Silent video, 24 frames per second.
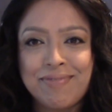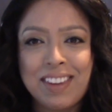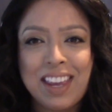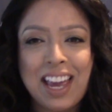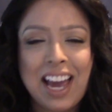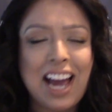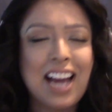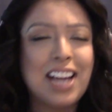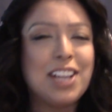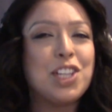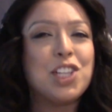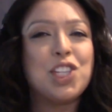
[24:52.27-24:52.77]
I
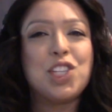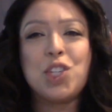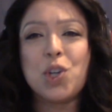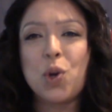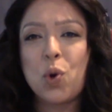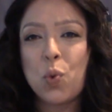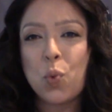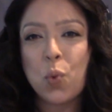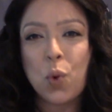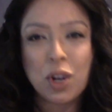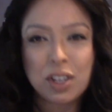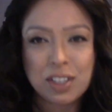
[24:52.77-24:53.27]
just don't
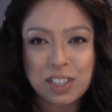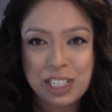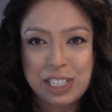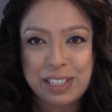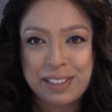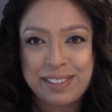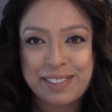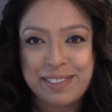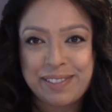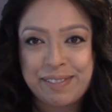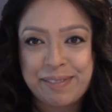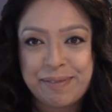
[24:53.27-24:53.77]
want
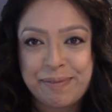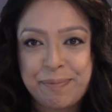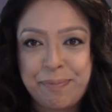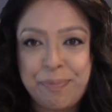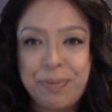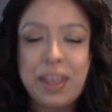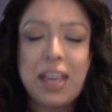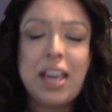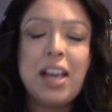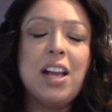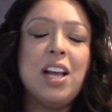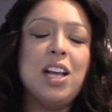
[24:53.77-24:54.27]
to.
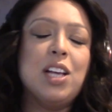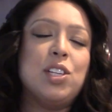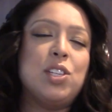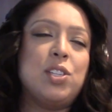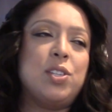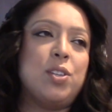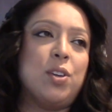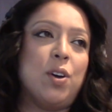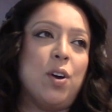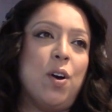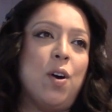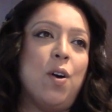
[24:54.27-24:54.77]

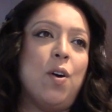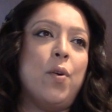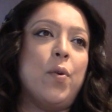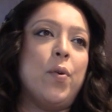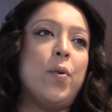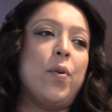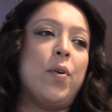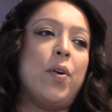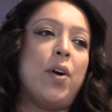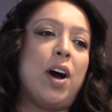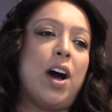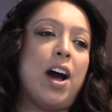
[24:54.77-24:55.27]

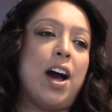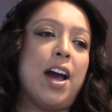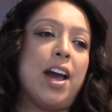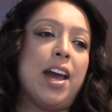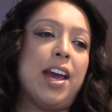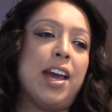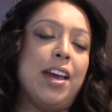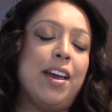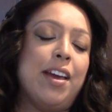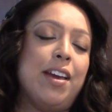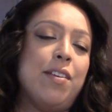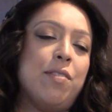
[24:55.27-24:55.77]
So
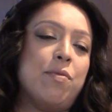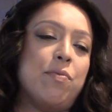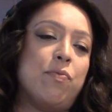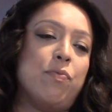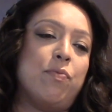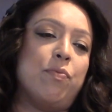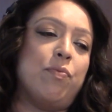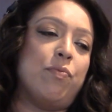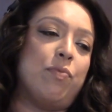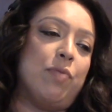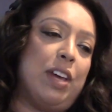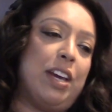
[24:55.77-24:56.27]
I,
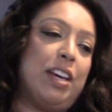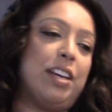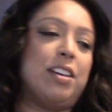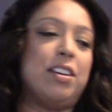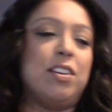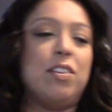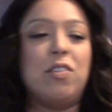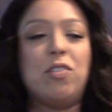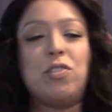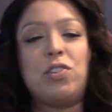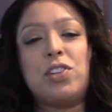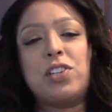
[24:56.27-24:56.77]
like, you know,
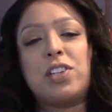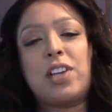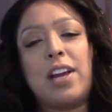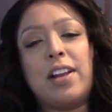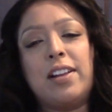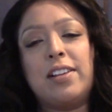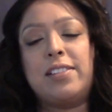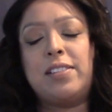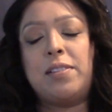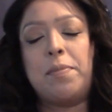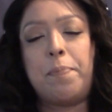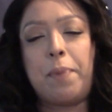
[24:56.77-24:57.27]
just kind of
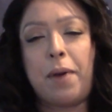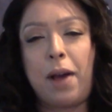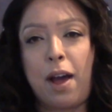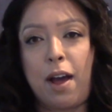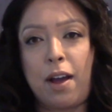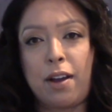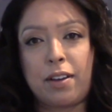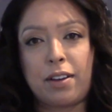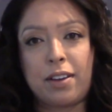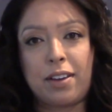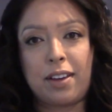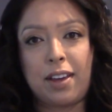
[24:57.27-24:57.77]
sit
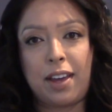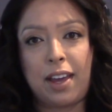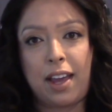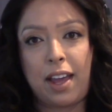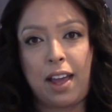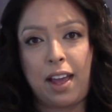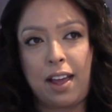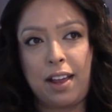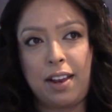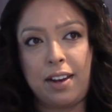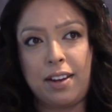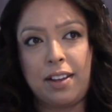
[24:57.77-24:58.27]
back and,